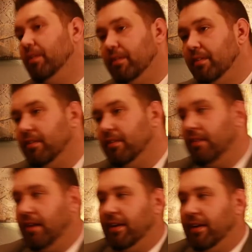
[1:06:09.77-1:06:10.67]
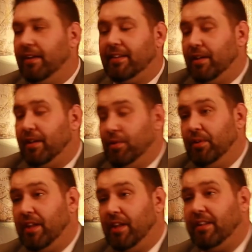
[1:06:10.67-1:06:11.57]
Mm-hmm. Uh, not that but, I don't.
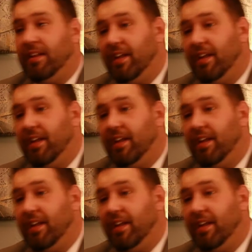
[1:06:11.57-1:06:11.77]
Not that. And,